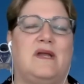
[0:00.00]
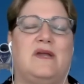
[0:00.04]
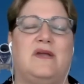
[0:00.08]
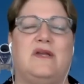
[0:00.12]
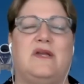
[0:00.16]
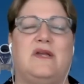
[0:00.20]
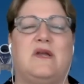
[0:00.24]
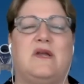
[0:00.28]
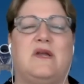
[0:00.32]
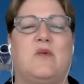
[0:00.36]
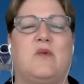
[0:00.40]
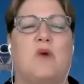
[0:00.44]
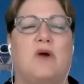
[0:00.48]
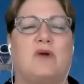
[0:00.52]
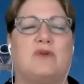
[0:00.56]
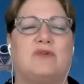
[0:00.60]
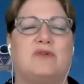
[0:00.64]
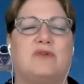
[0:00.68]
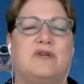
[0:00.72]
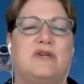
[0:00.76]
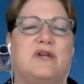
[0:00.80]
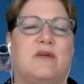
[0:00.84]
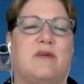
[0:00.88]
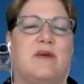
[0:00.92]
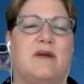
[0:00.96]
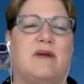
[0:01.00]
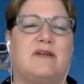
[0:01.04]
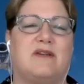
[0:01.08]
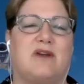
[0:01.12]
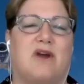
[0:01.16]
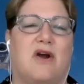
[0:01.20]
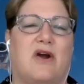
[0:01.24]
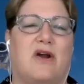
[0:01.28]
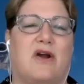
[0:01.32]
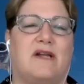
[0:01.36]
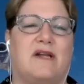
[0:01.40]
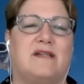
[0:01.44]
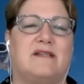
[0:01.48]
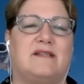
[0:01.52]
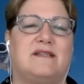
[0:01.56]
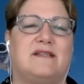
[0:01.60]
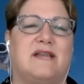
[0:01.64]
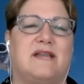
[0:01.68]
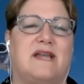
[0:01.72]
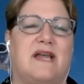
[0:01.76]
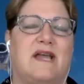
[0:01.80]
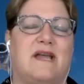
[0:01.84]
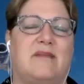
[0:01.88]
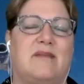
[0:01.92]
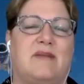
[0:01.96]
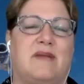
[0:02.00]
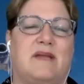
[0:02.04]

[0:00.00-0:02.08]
you can walk to a nearby Target instead.